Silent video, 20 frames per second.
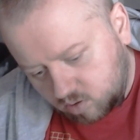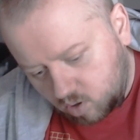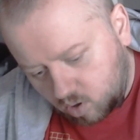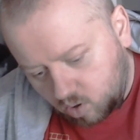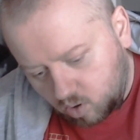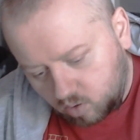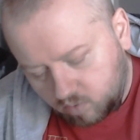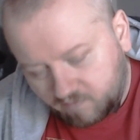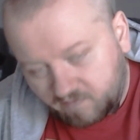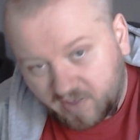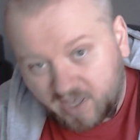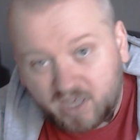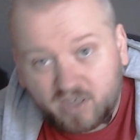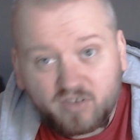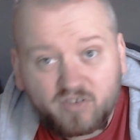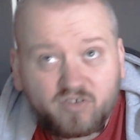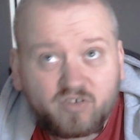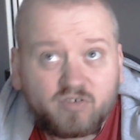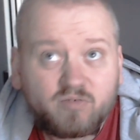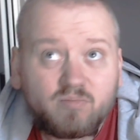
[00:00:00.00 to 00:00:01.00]
all
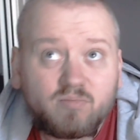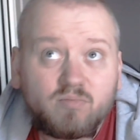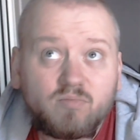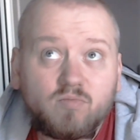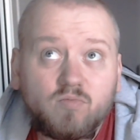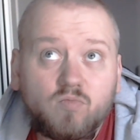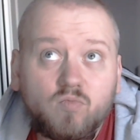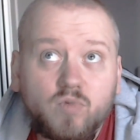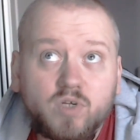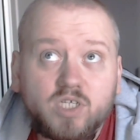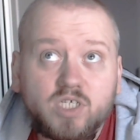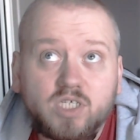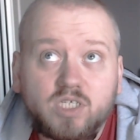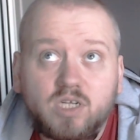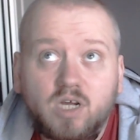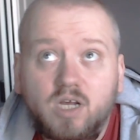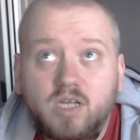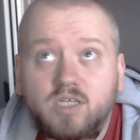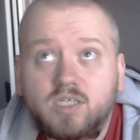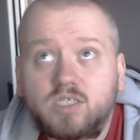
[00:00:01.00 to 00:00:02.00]
fingers, which is
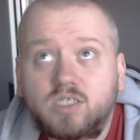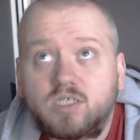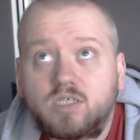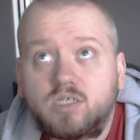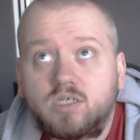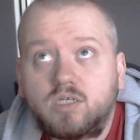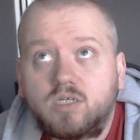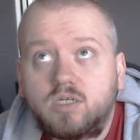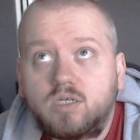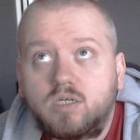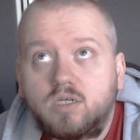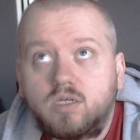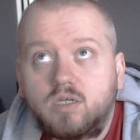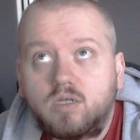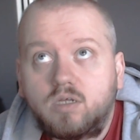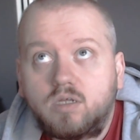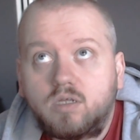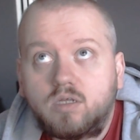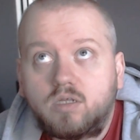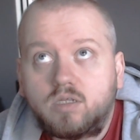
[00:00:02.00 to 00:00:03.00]
nice.
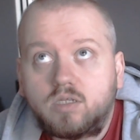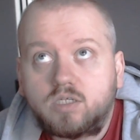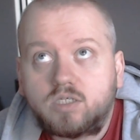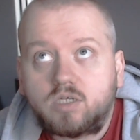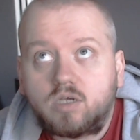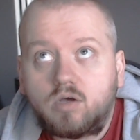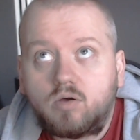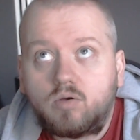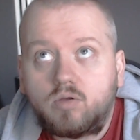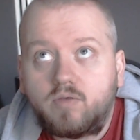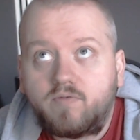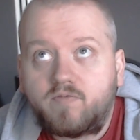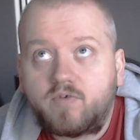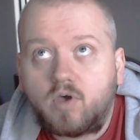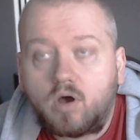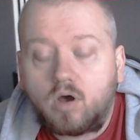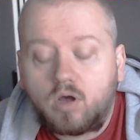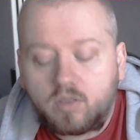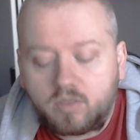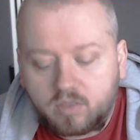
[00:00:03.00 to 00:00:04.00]
So you've
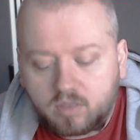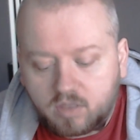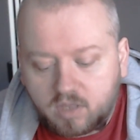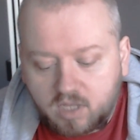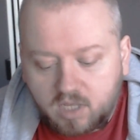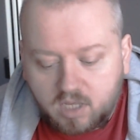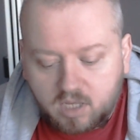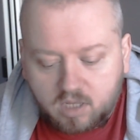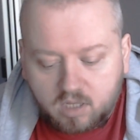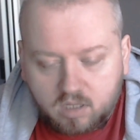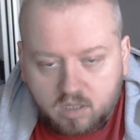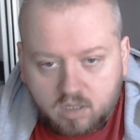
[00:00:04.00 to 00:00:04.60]
got the...